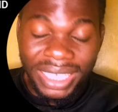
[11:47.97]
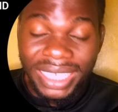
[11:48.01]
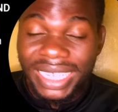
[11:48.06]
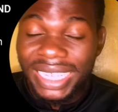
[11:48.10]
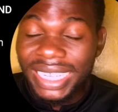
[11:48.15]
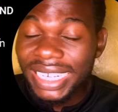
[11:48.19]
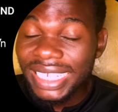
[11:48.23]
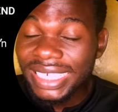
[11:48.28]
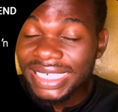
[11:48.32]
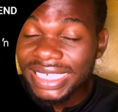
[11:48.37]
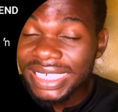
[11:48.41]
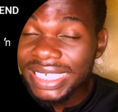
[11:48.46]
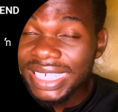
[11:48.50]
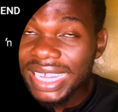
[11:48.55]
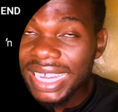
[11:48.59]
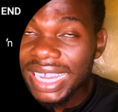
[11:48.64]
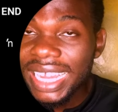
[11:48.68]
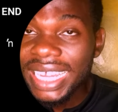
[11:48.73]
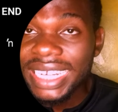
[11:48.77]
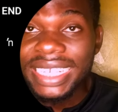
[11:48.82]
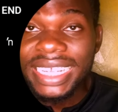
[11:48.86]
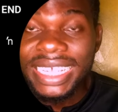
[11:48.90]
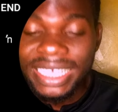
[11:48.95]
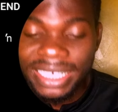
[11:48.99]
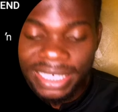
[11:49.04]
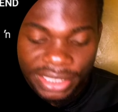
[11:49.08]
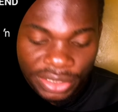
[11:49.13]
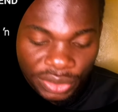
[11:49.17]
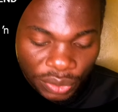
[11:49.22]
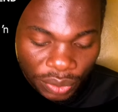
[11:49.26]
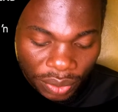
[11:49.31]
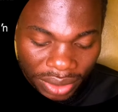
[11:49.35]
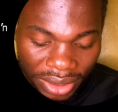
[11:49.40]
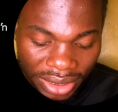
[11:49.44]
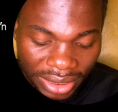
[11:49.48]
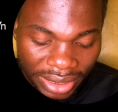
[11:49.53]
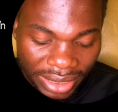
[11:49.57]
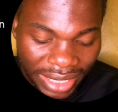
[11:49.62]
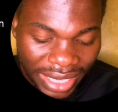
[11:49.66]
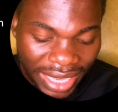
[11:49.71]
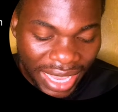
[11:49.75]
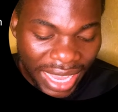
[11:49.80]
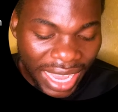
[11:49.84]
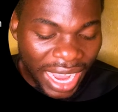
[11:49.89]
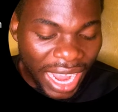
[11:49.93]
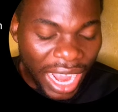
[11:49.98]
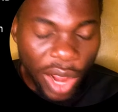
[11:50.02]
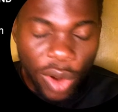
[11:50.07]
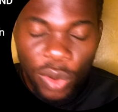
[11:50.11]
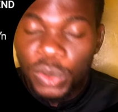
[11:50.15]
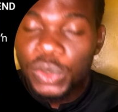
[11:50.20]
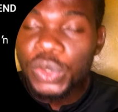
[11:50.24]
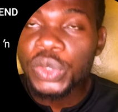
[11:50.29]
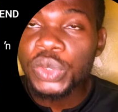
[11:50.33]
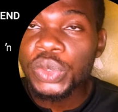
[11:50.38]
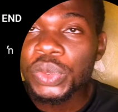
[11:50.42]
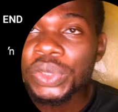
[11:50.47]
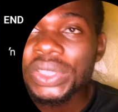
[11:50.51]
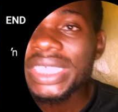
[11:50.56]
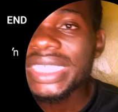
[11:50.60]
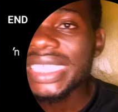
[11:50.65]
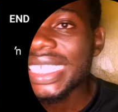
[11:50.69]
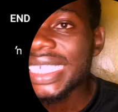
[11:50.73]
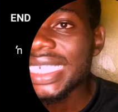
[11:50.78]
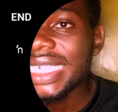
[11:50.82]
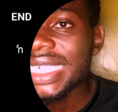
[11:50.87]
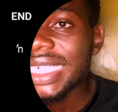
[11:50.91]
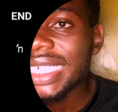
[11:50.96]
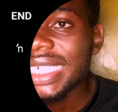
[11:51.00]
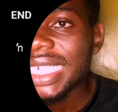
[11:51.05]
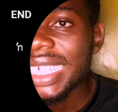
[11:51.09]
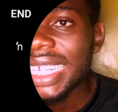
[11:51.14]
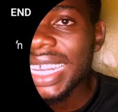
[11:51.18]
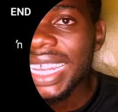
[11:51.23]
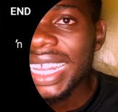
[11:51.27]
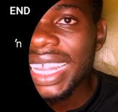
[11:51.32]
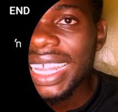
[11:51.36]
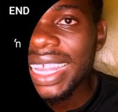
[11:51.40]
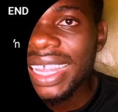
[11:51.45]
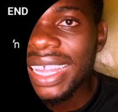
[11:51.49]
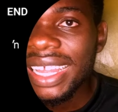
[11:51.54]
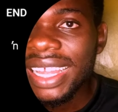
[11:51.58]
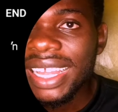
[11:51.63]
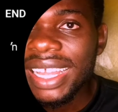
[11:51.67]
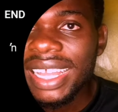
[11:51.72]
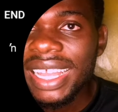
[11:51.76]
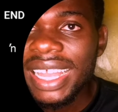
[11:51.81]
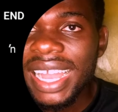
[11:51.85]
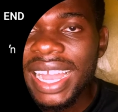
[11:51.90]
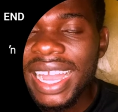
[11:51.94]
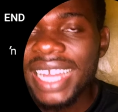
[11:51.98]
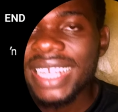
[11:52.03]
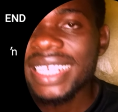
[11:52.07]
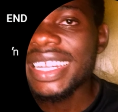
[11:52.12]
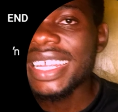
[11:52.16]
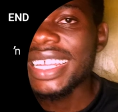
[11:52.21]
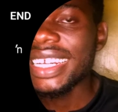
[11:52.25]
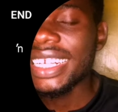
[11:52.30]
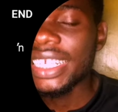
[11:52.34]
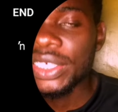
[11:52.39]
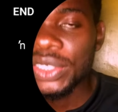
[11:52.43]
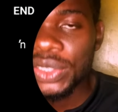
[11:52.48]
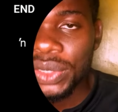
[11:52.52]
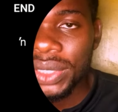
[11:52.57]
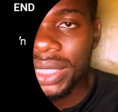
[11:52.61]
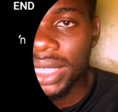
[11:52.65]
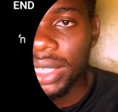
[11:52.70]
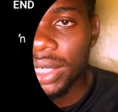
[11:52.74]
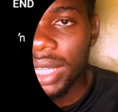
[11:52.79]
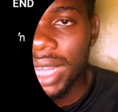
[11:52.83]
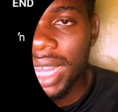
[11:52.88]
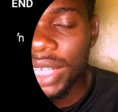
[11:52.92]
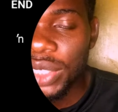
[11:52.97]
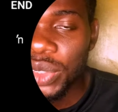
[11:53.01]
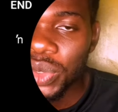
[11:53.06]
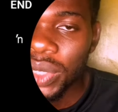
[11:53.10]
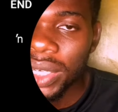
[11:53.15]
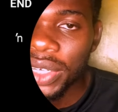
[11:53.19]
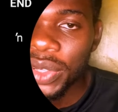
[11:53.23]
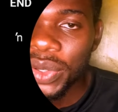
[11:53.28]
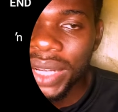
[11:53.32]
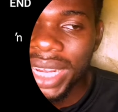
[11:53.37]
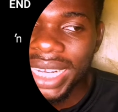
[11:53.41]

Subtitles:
created a directory, how do you change a directory? Actually,